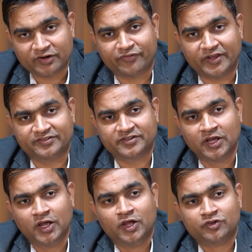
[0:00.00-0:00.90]
phase.
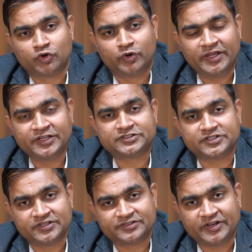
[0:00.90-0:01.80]
So each
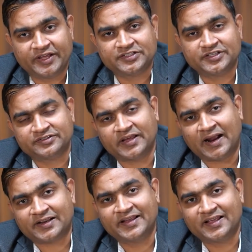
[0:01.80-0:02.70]
stage is
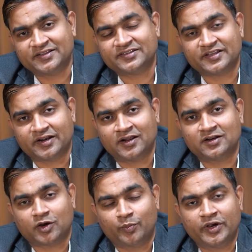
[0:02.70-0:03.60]
acting as a seral
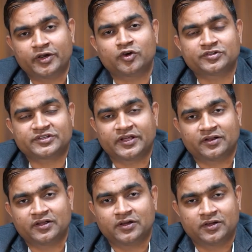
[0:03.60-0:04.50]
community or
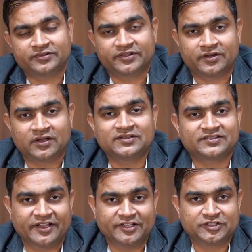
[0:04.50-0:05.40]
seral
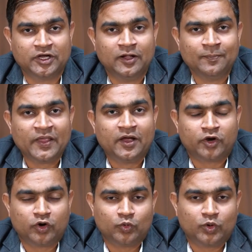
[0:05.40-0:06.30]
stage.
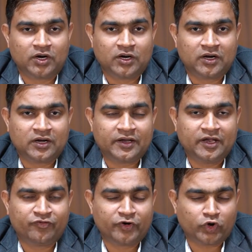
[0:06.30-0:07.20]
Now,
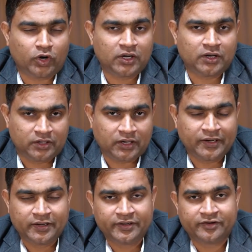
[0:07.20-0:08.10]
if
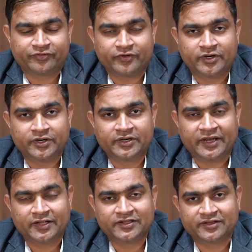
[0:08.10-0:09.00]
we
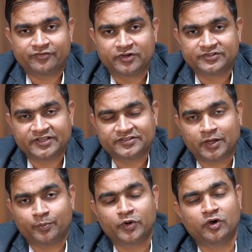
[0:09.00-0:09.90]
take the first
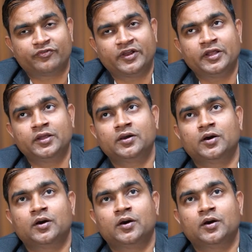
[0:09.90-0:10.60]
example of any